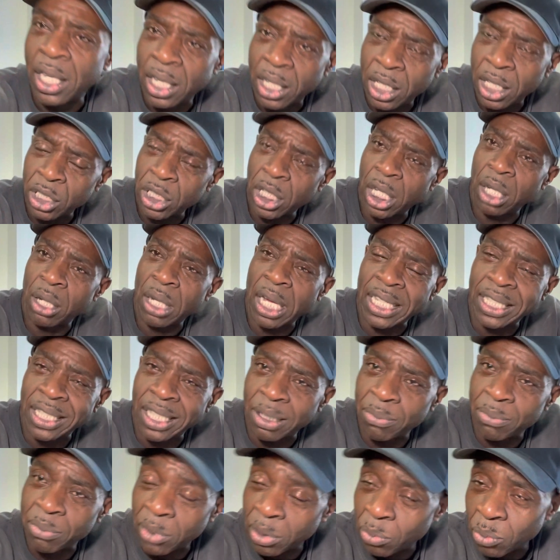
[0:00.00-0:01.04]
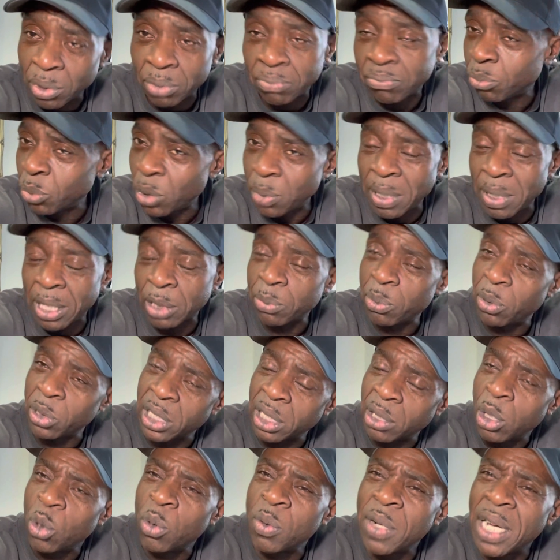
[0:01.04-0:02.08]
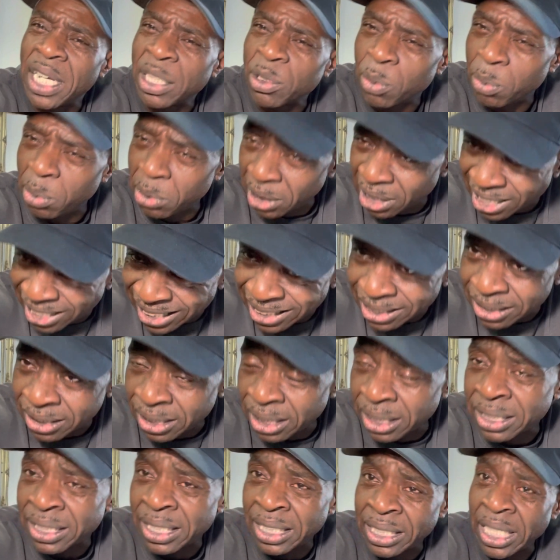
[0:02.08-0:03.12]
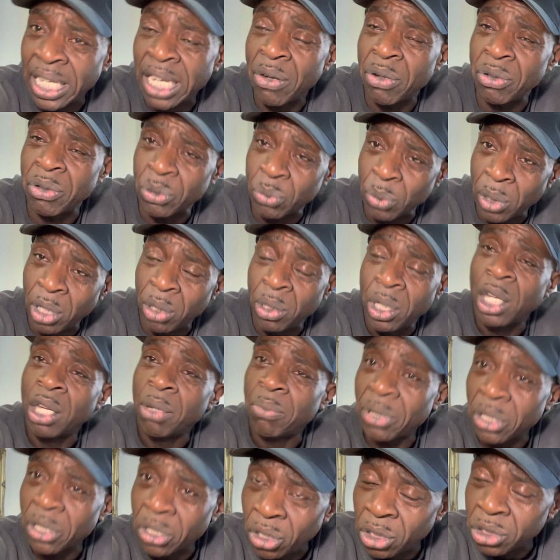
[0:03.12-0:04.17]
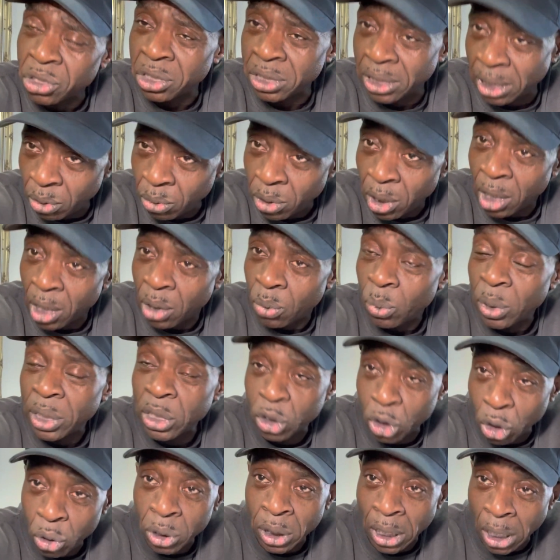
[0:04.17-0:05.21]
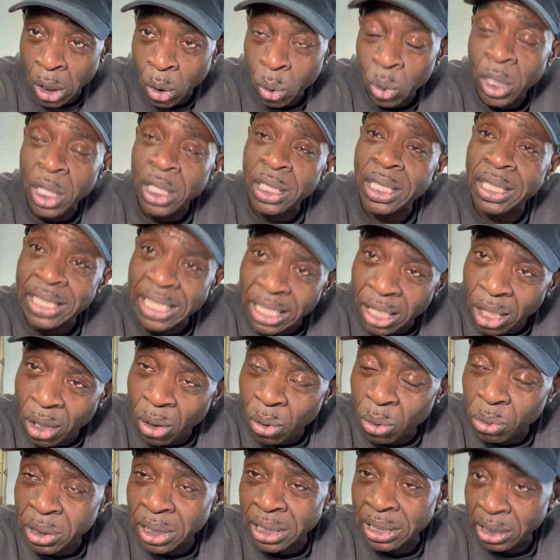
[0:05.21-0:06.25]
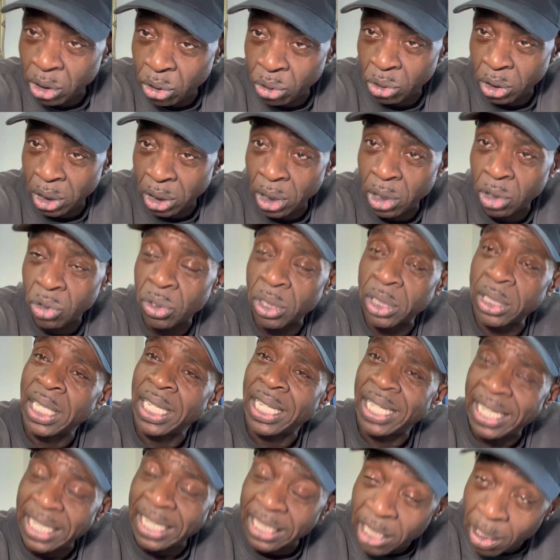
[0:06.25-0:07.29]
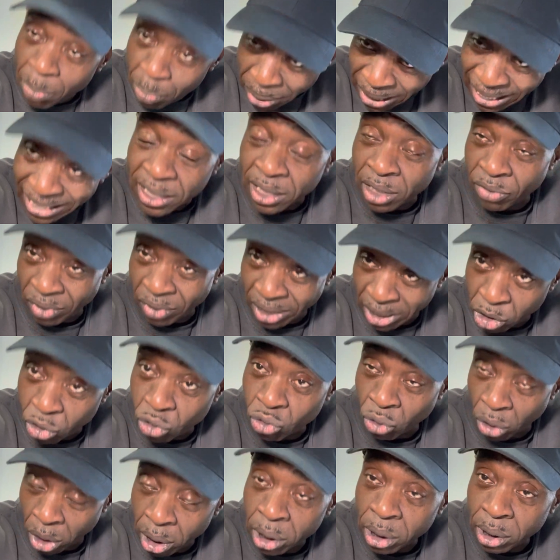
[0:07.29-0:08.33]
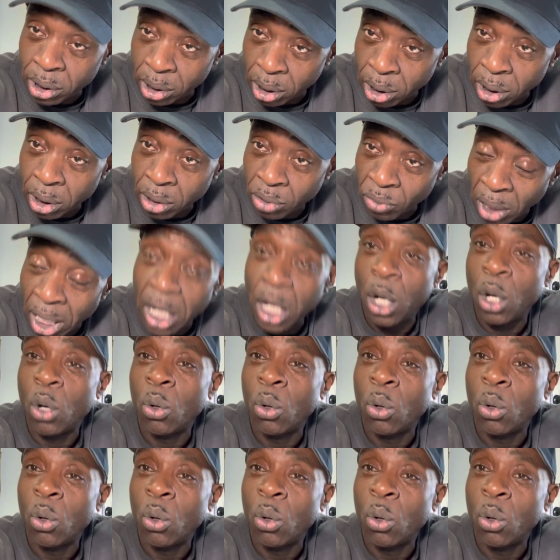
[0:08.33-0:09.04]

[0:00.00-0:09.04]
and we might as well put the Clintons in there as well, because we do know that they're holding little children in a pizza restaurant, right,